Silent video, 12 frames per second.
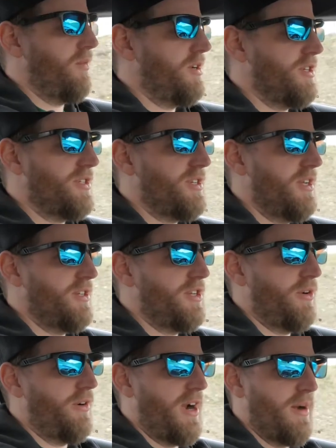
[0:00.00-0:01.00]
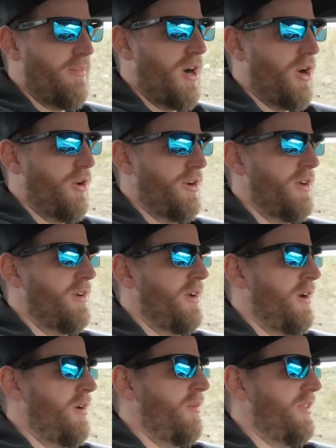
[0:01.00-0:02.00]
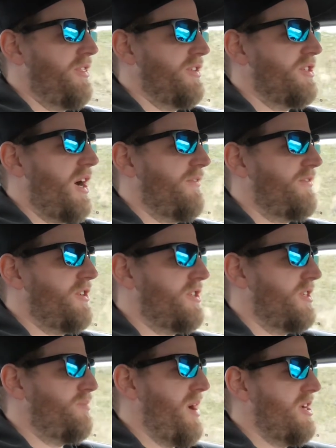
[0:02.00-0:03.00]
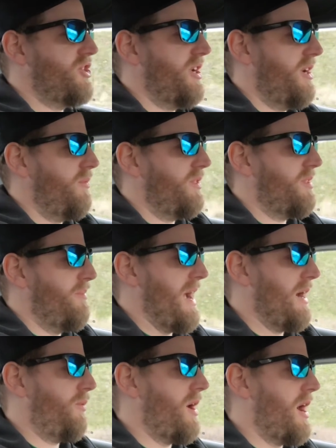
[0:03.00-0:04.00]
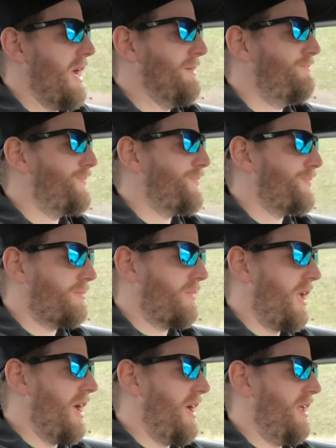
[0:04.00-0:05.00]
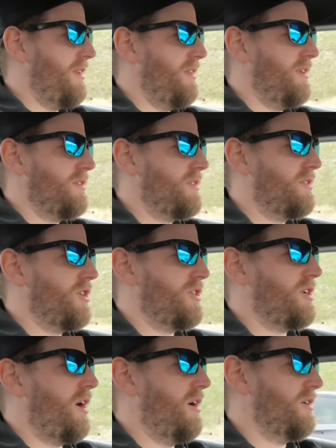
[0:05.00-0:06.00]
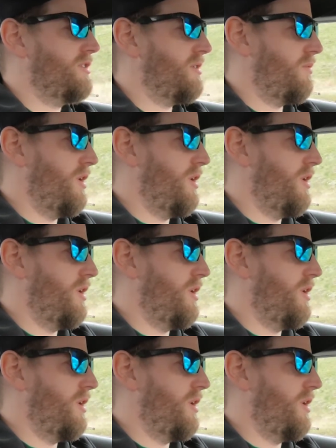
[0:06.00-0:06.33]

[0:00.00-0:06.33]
We're just in touring mode with the softer suspension, with the mag ride, and this just hugs the